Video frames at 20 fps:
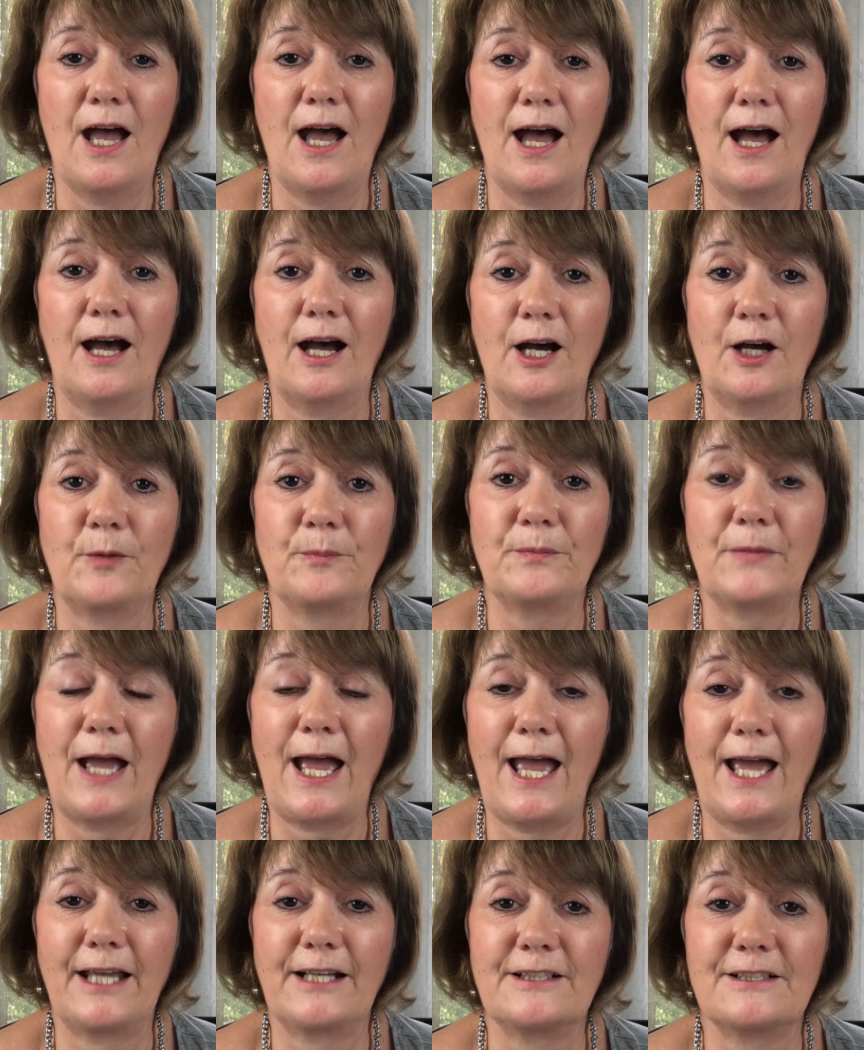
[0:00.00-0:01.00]

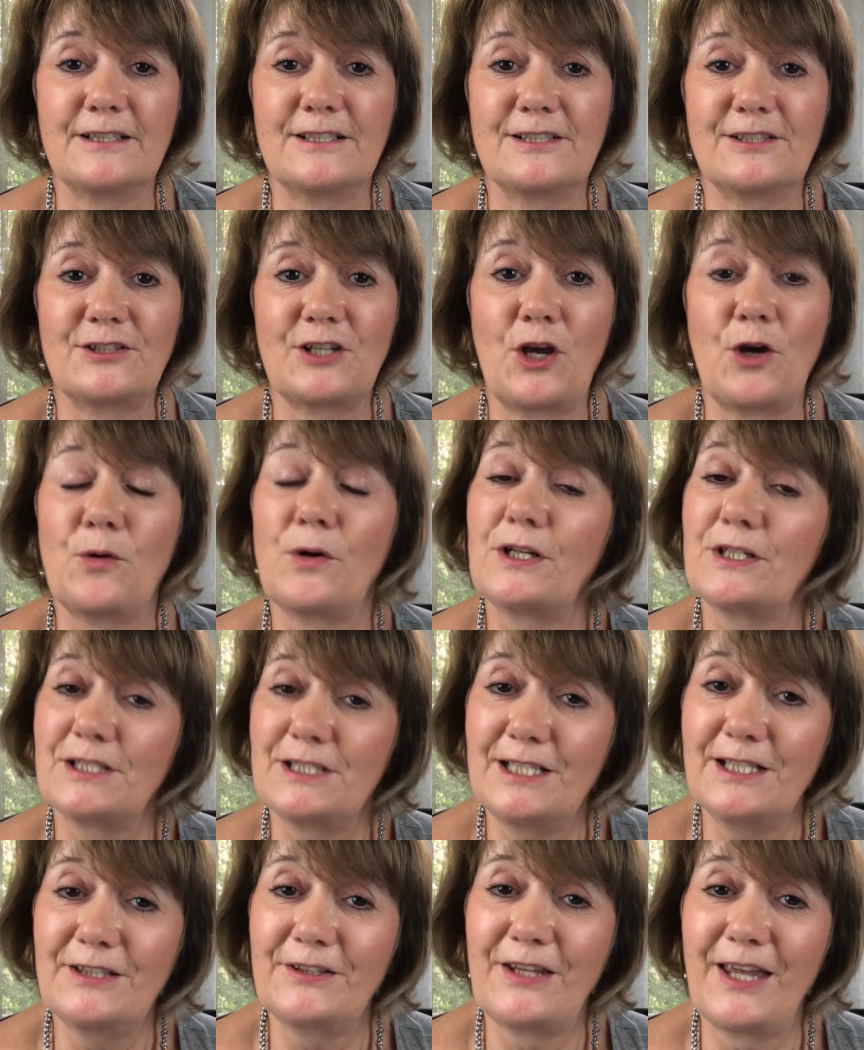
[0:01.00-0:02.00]
And so
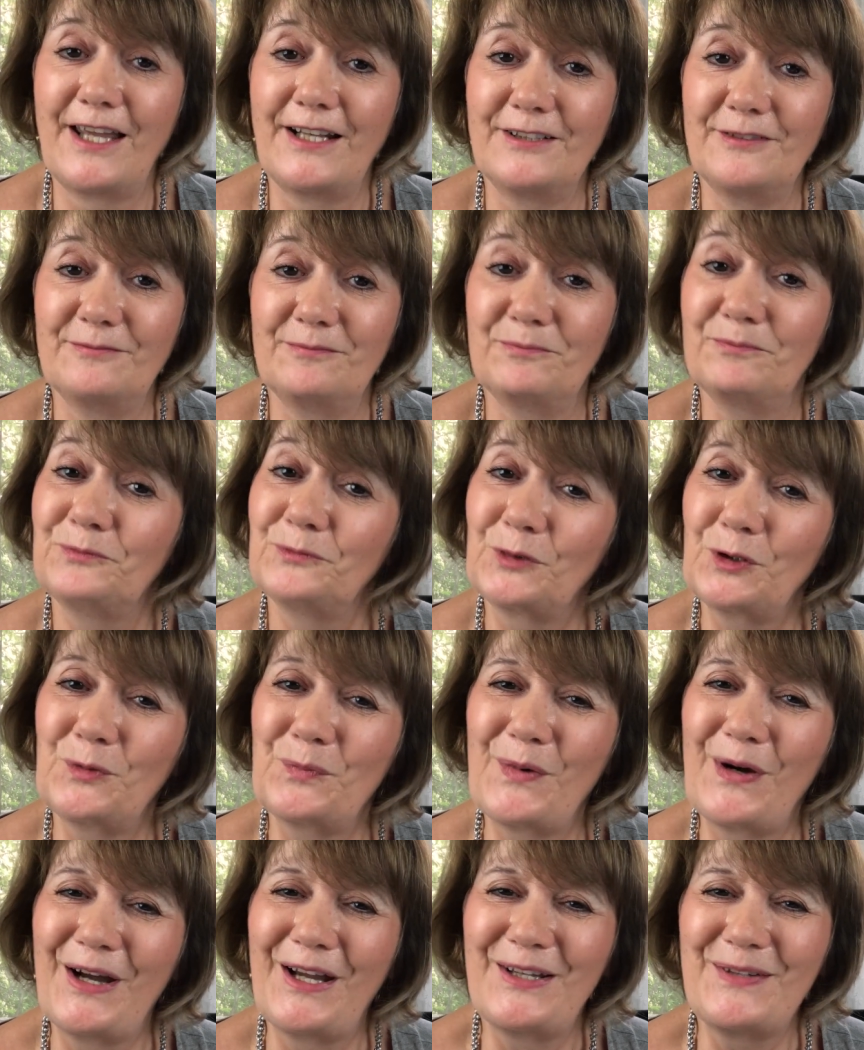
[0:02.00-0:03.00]
until then,
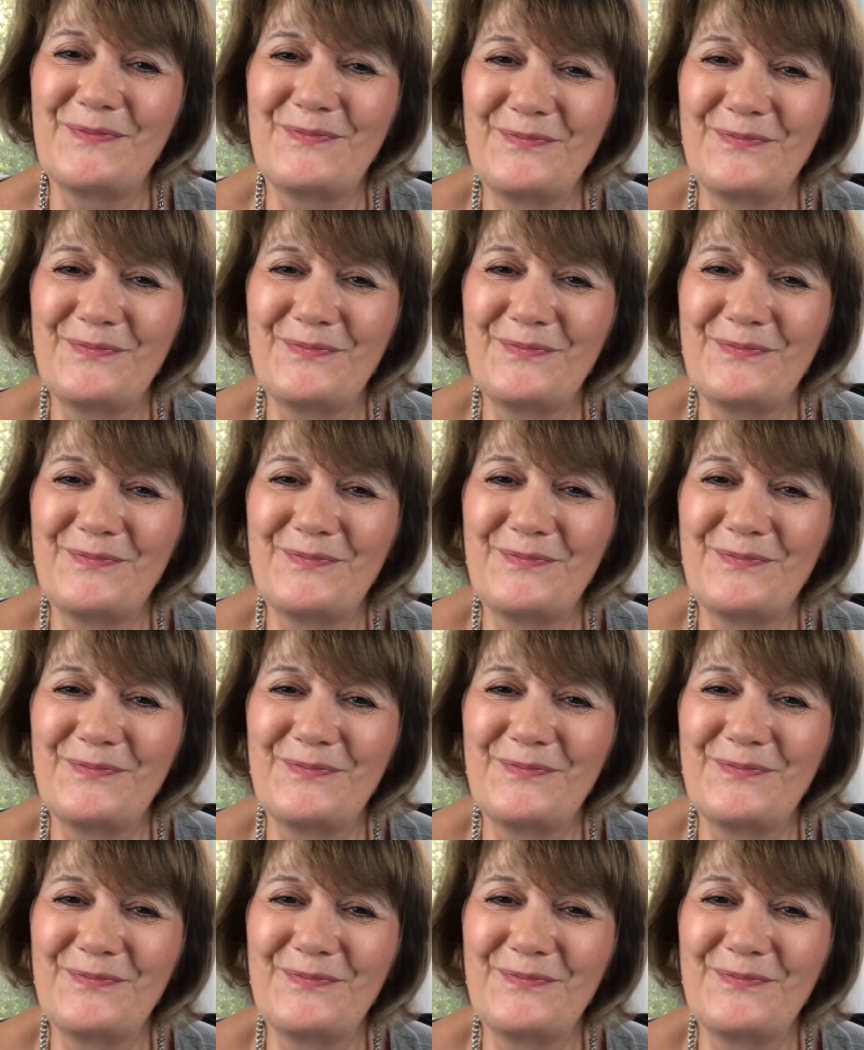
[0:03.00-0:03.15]
goodbye.